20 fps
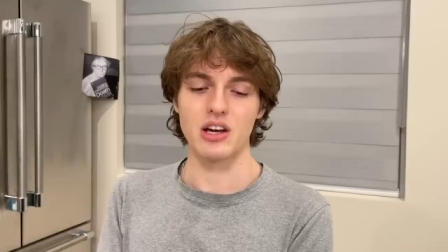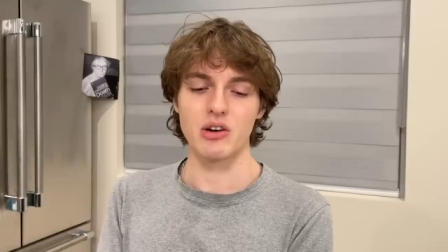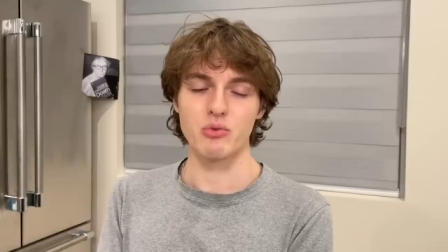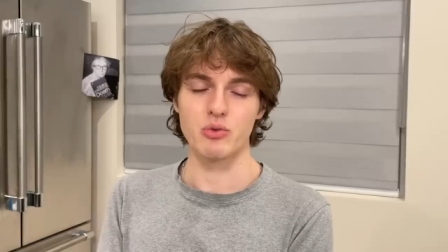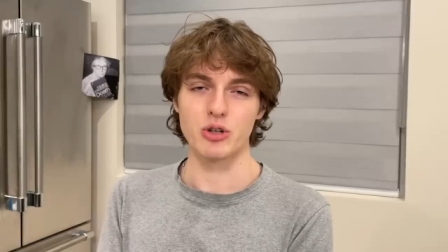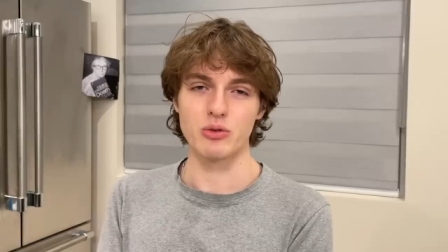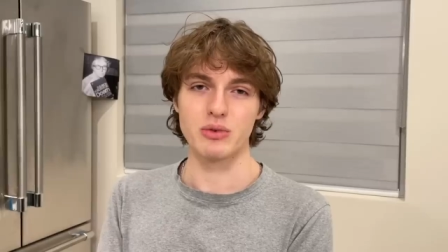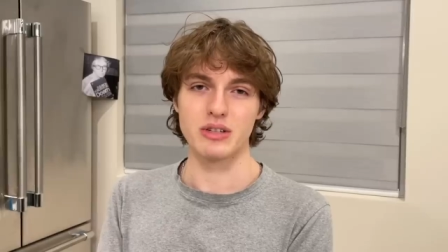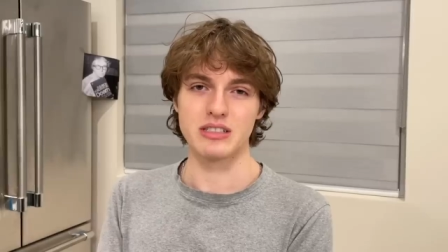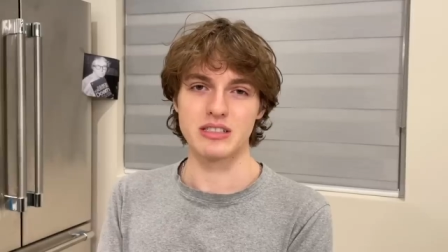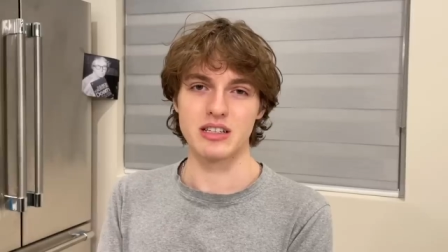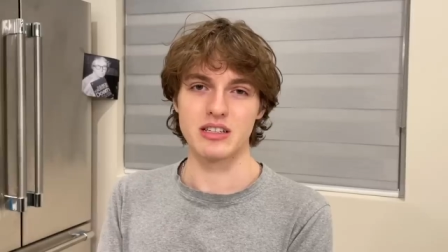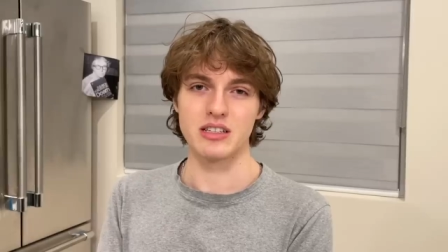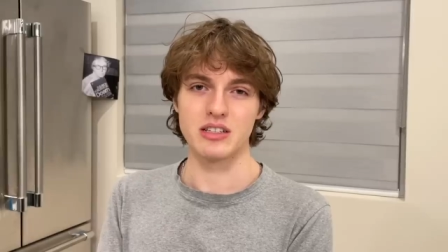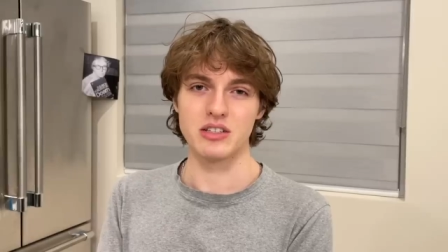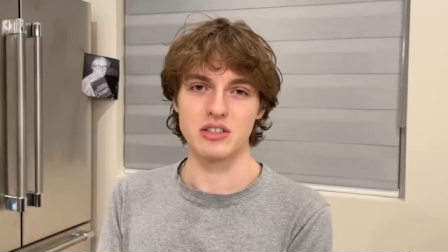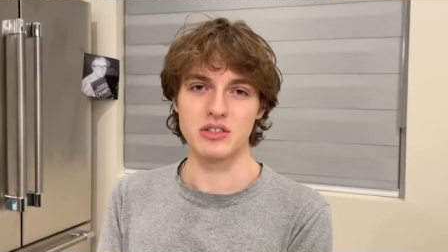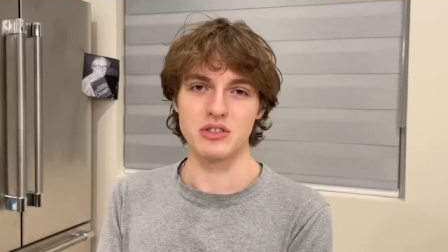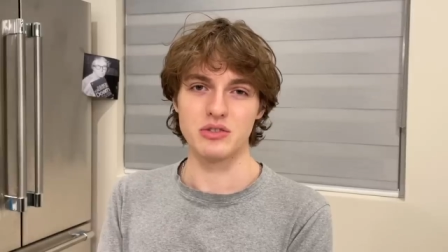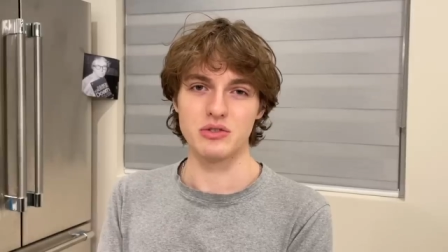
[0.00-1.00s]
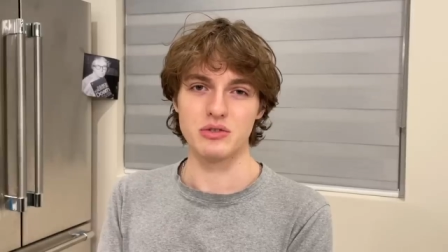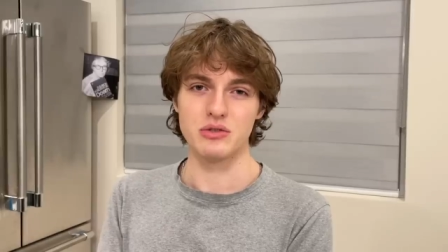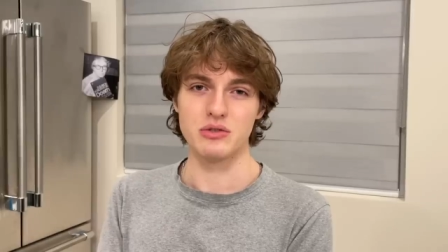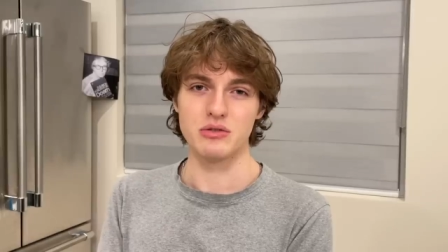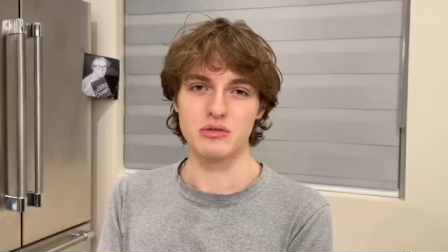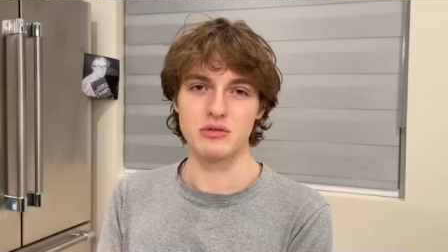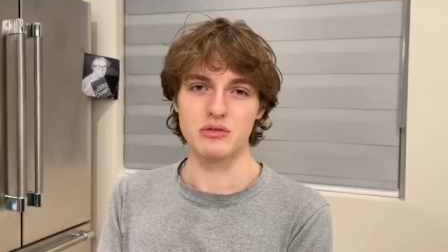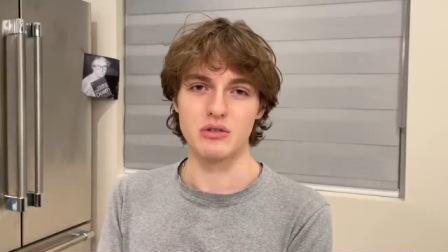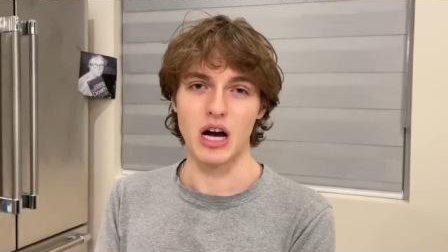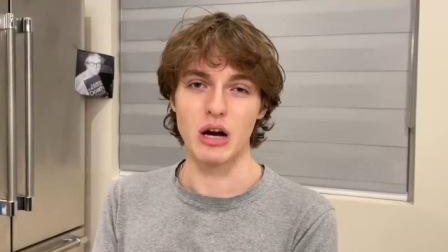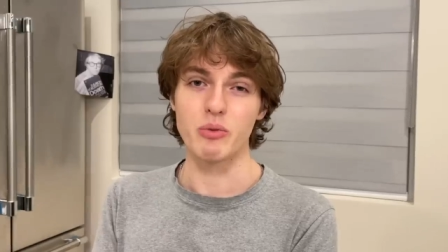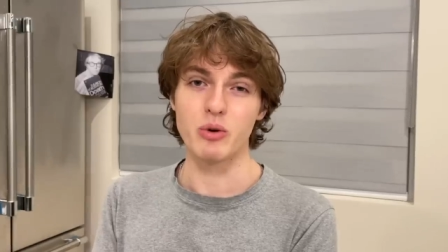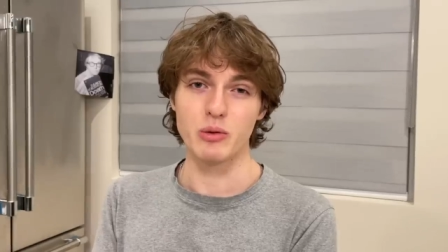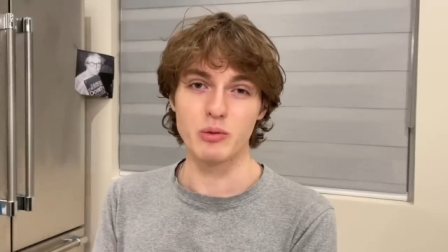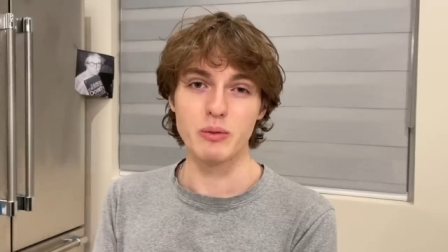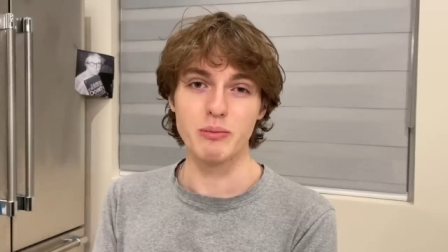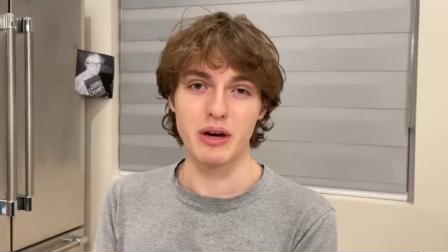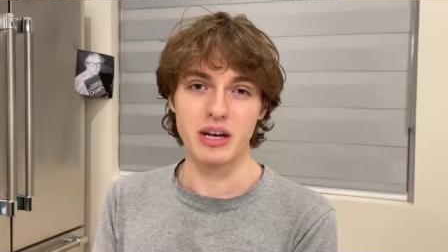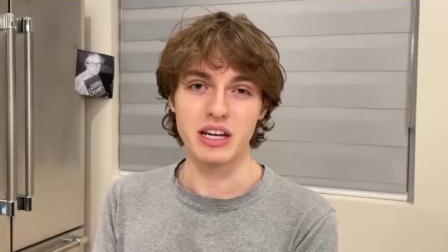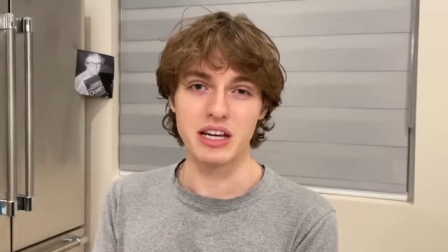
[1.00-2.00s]
I will be sending you, I will
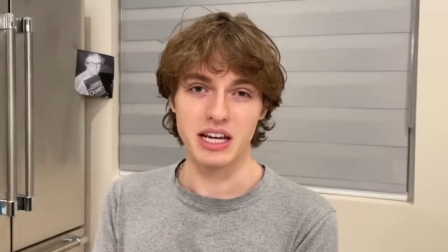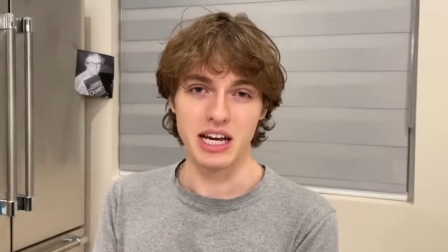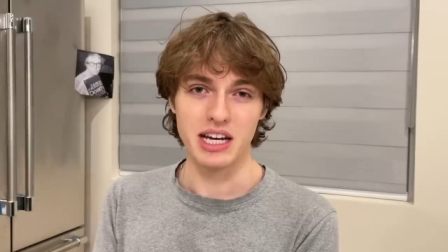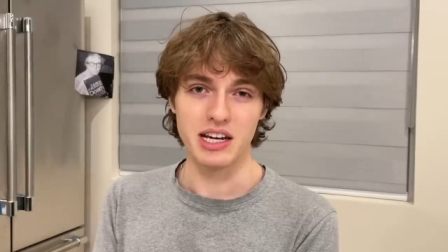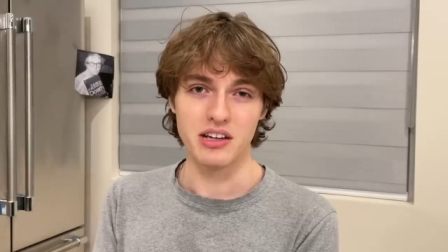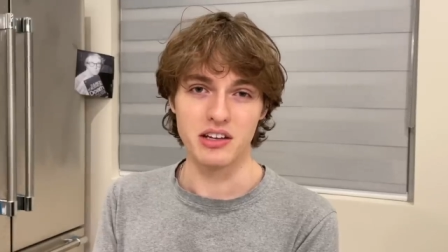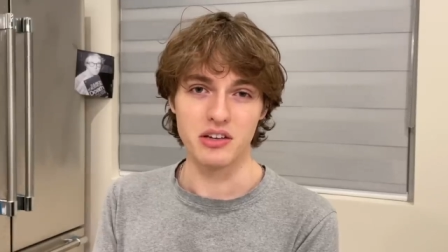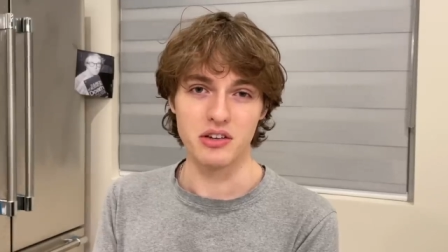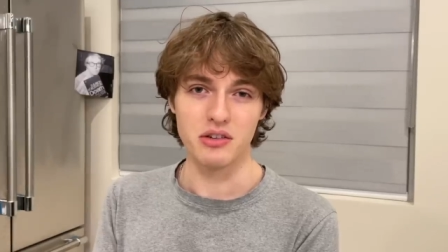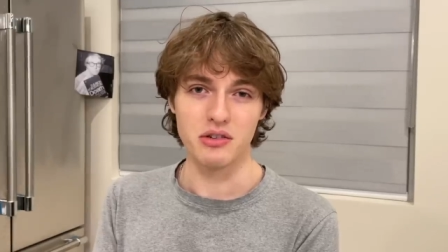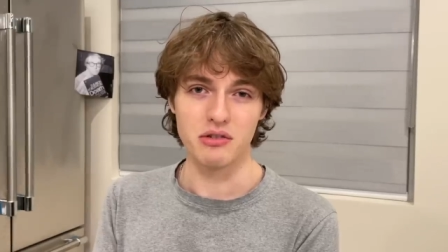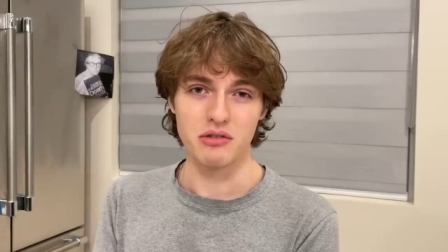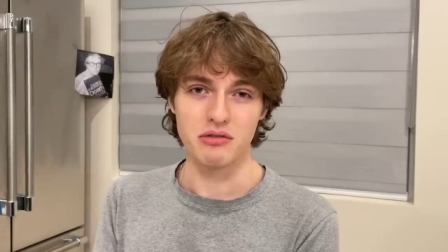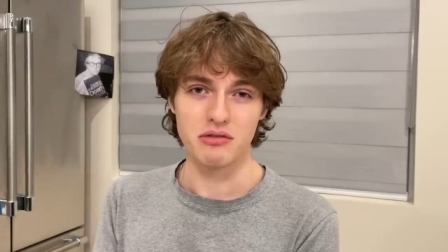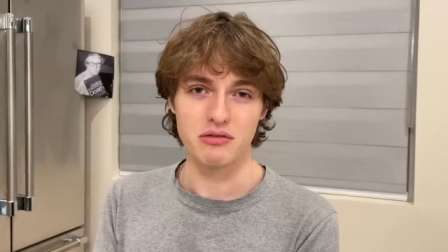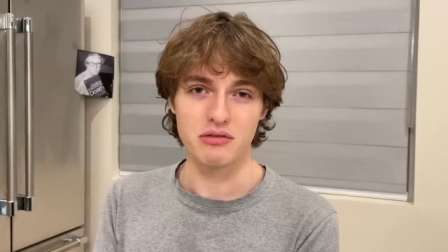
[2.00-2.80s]
be medicating you.